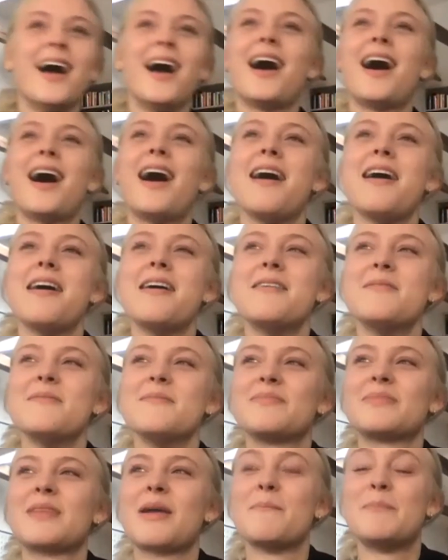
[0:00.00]

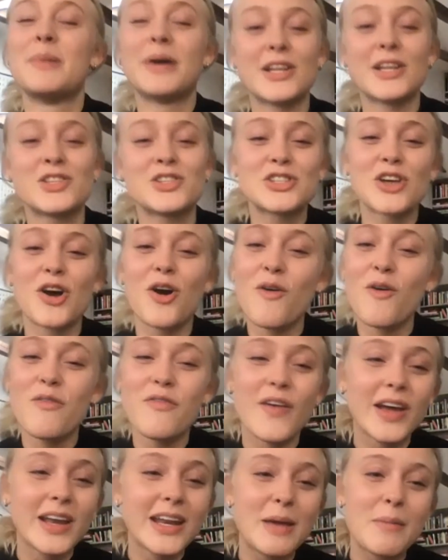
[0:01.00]
Um, but it's so
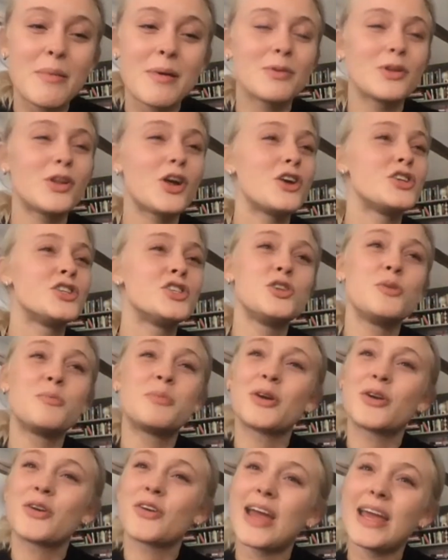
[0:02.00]
funny. People are
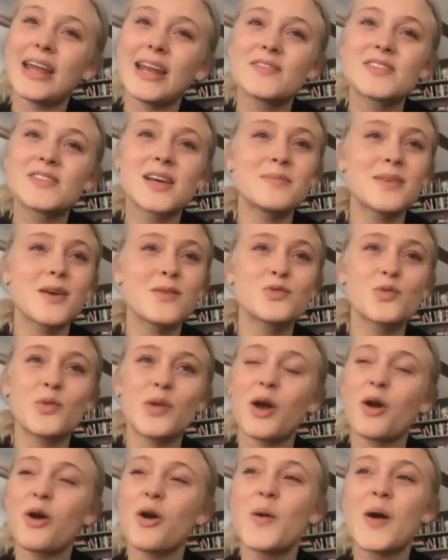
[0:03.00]
super creative. Sometimes
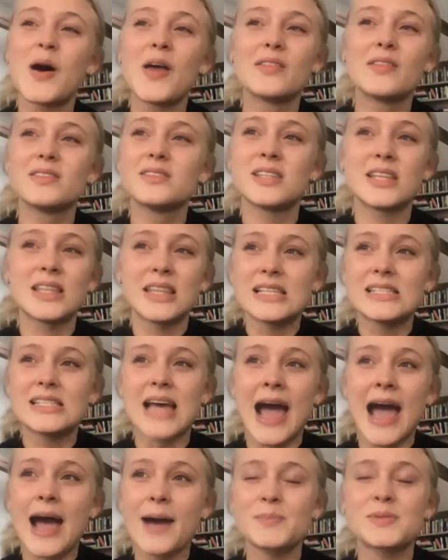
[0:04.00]
when I go on to these
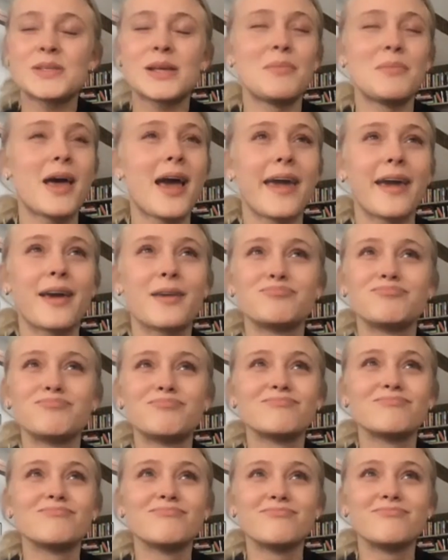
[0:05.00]
apps, I'm like,
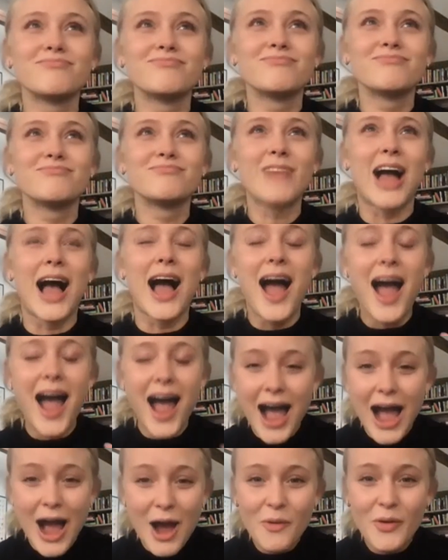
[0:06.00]

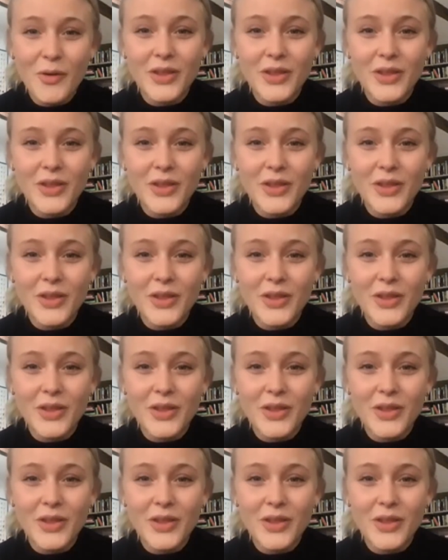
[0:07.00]
how are